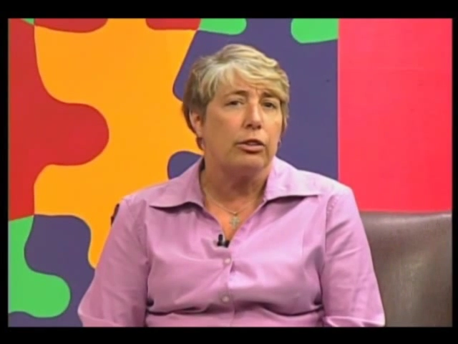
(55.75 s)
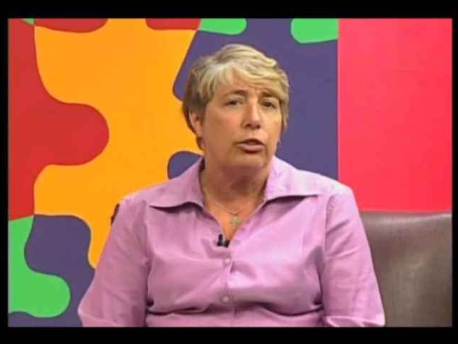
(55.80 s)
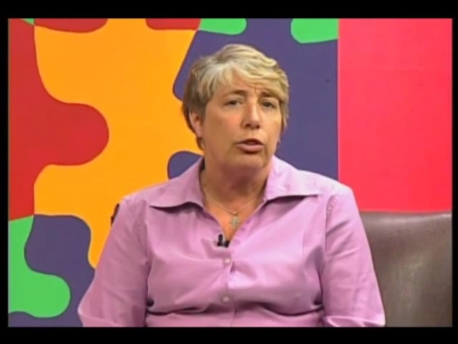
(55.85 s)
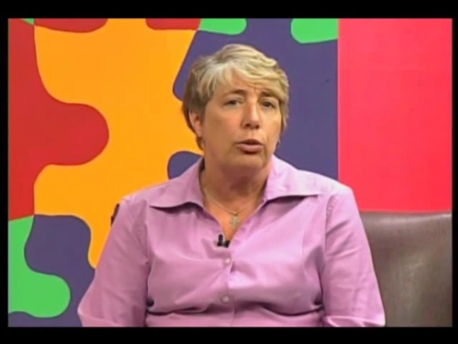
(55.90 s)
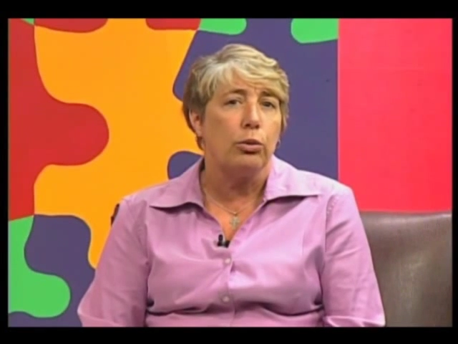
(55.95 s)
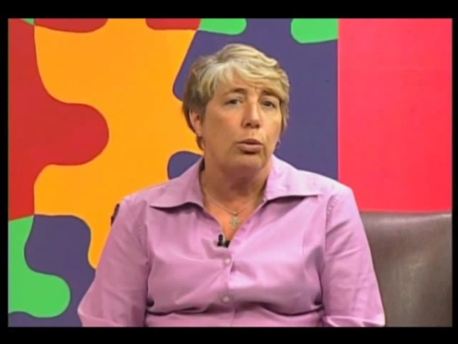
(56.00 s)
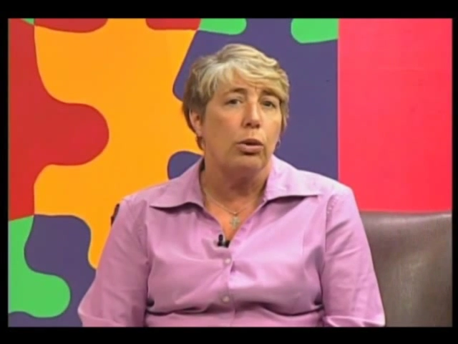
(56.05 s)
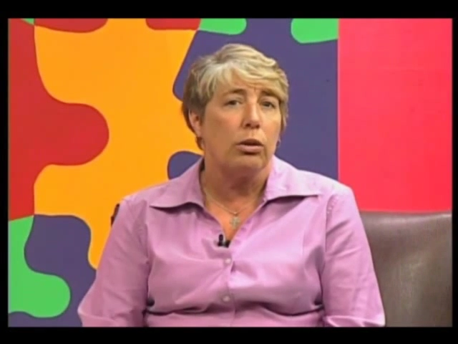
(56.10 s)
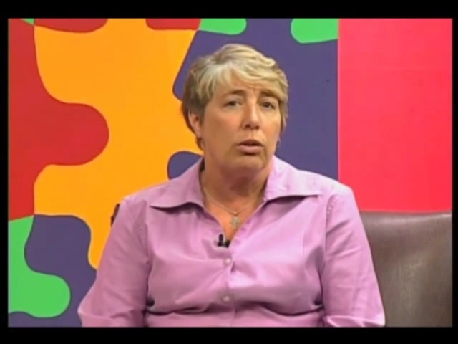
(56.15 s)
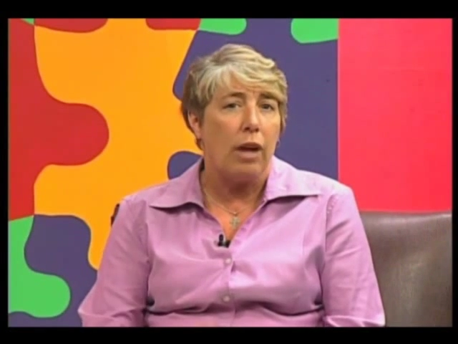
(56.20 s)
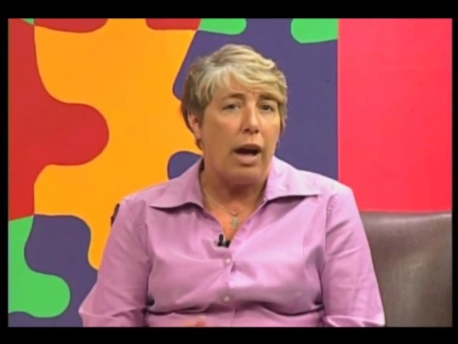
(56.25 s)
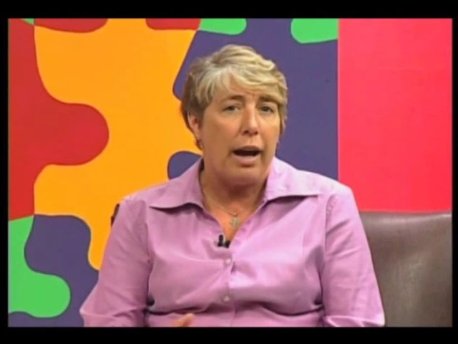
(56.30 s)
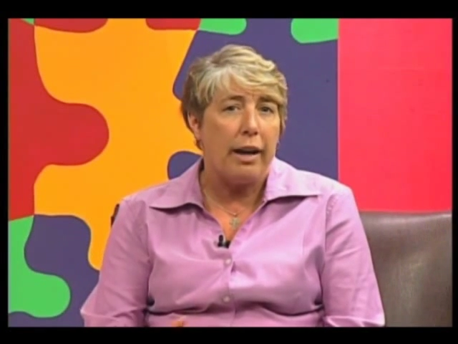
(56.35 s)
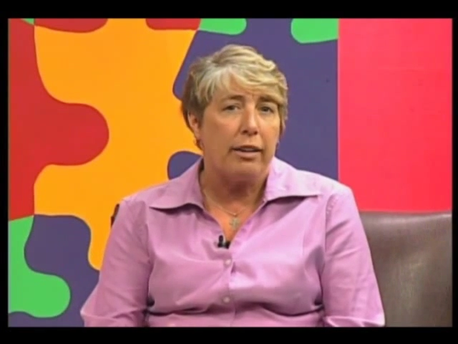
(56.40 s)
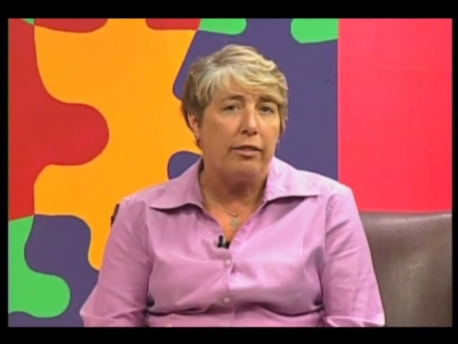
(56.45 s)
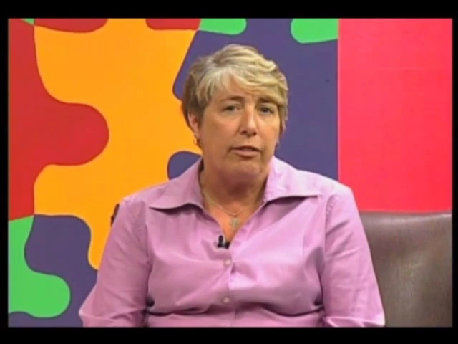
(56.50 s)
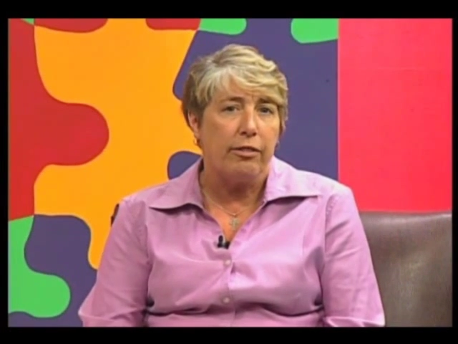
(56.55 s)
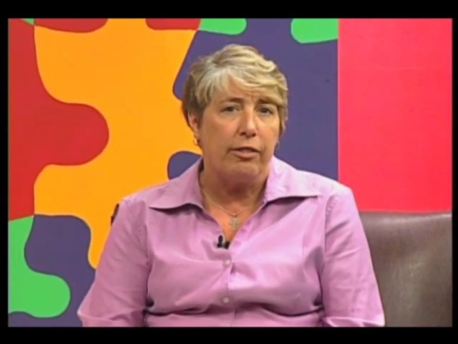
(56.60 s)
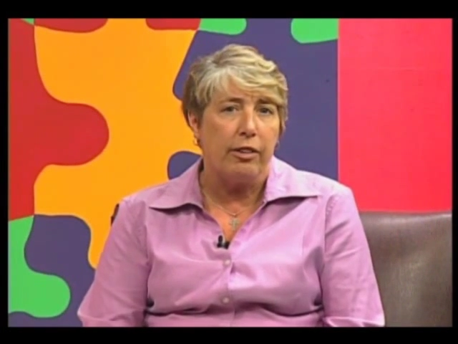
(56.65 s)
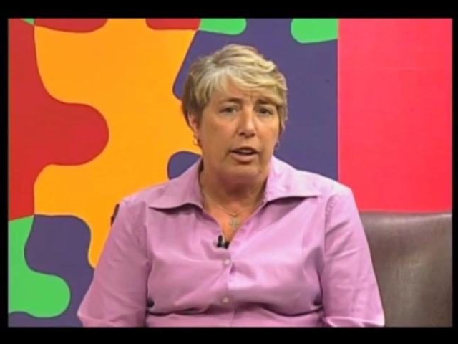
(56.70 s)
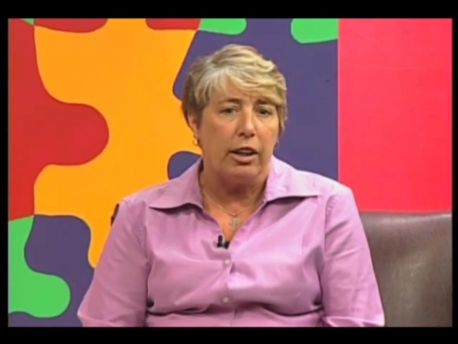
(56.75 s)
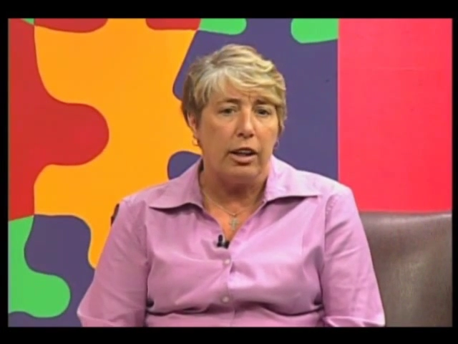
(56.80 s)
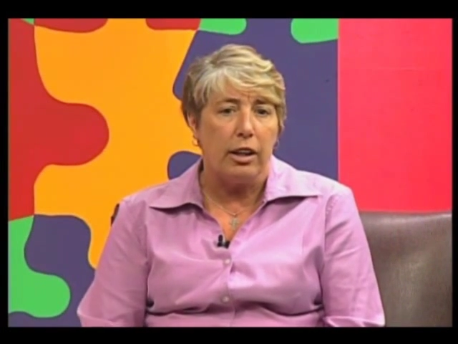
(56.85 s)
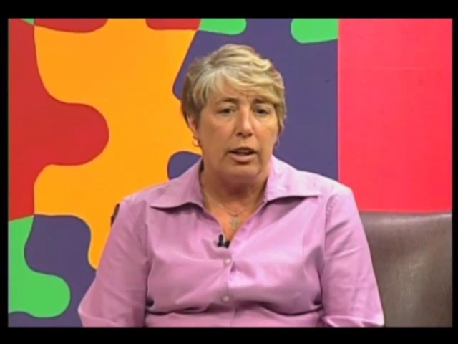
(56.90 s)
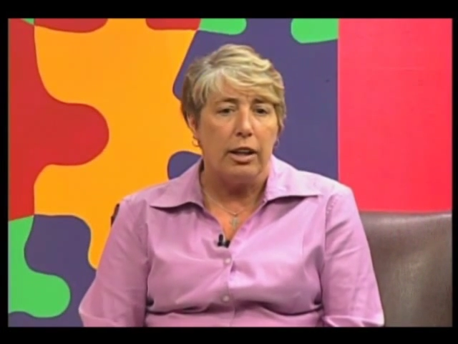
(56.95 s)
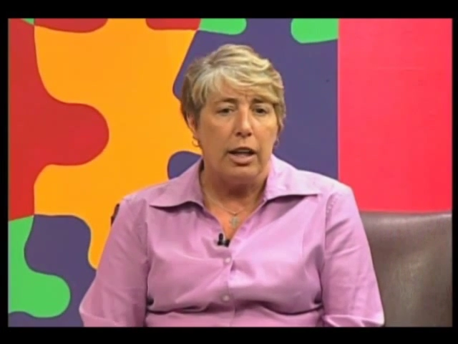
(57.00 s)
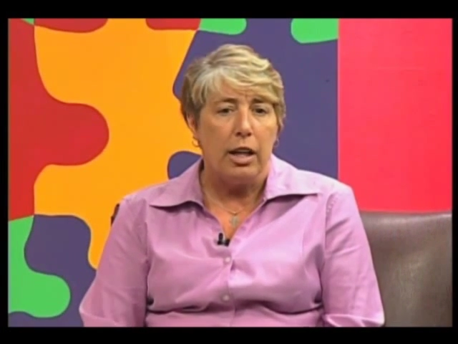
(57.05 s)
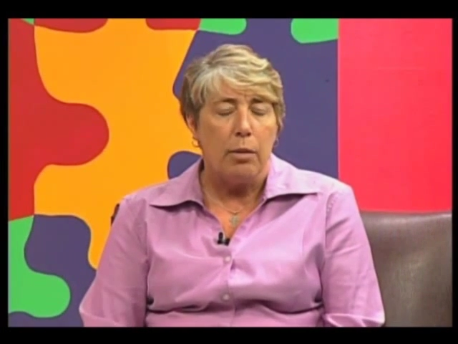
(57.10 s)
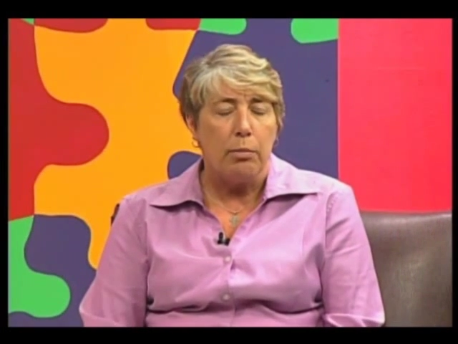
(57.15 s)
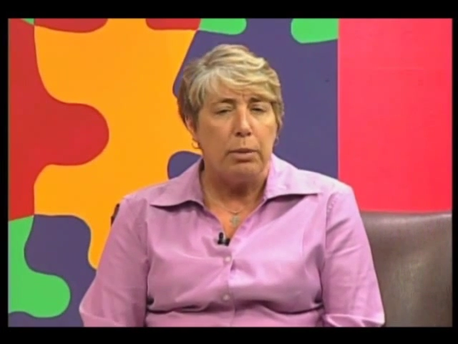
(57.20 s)
to a lot of
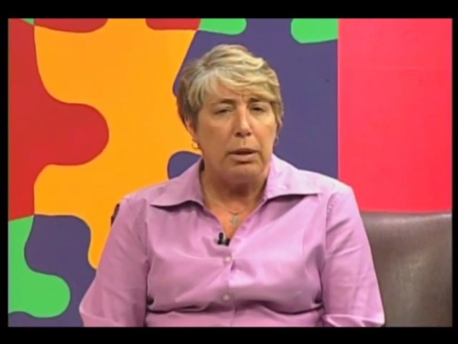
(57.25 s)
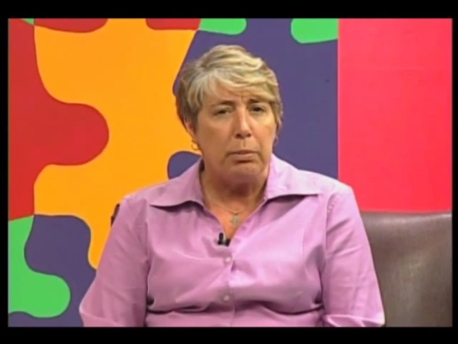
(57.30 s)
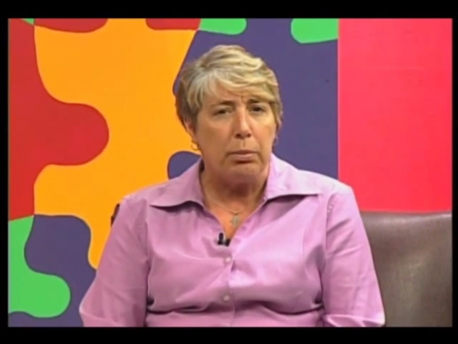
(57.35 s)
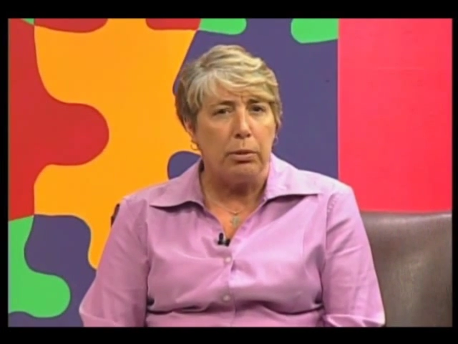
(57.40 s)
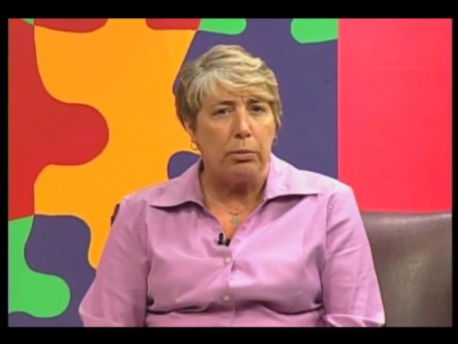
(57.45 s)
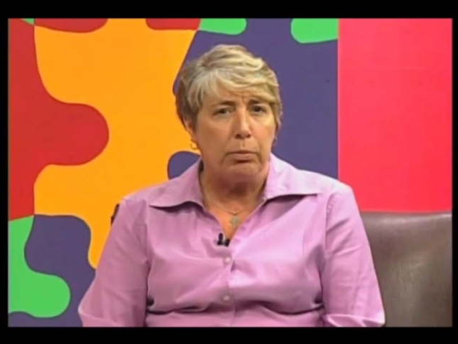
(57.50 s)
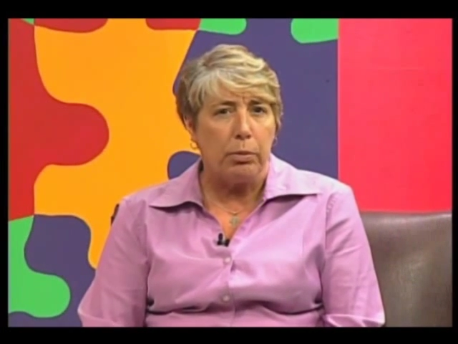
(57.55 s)
people,